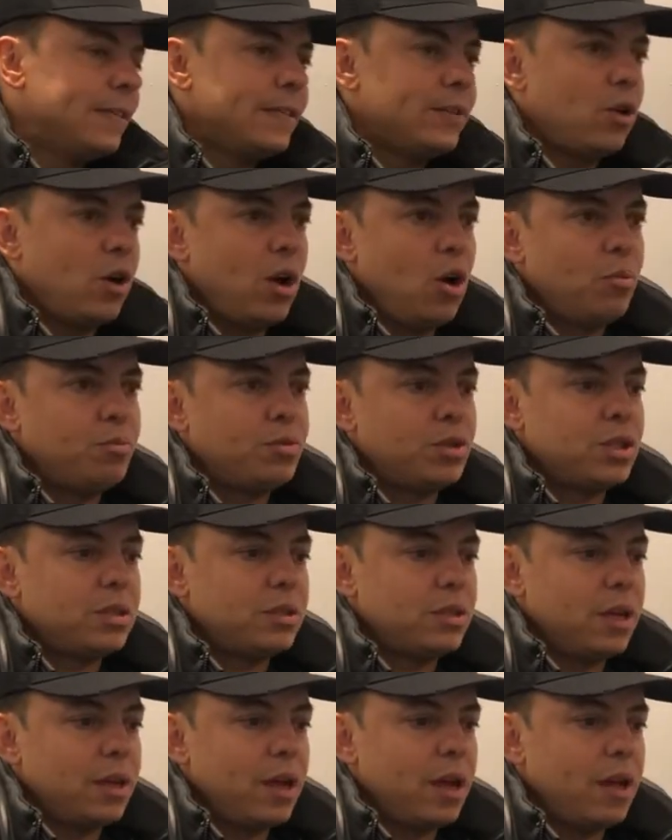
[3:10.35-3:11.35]
Not helped
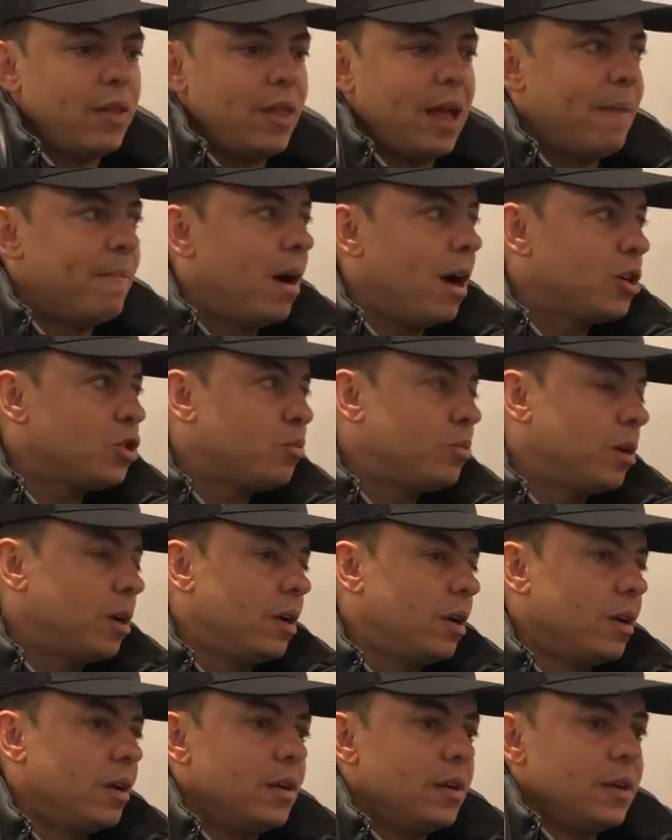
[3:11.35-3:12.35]
us that much,
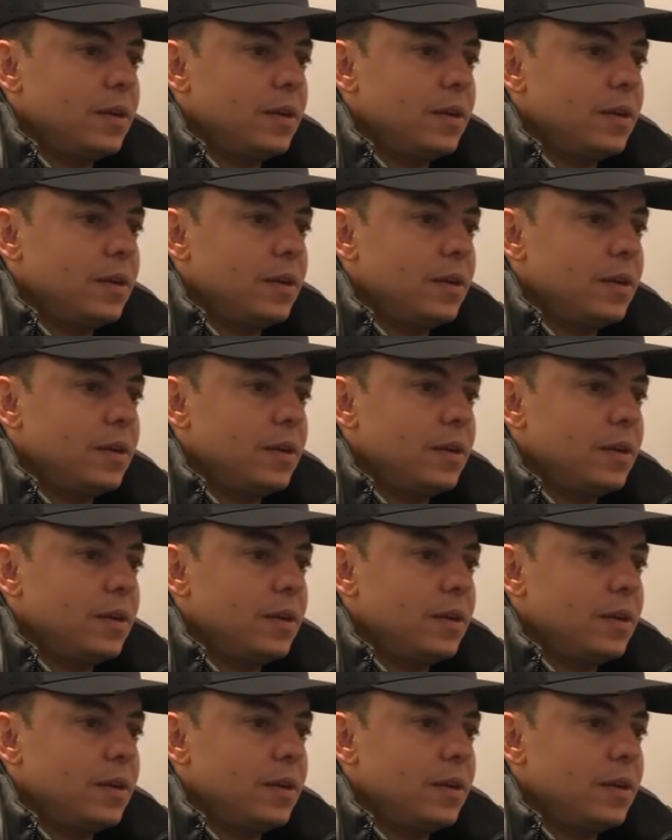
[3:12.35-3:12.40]
but.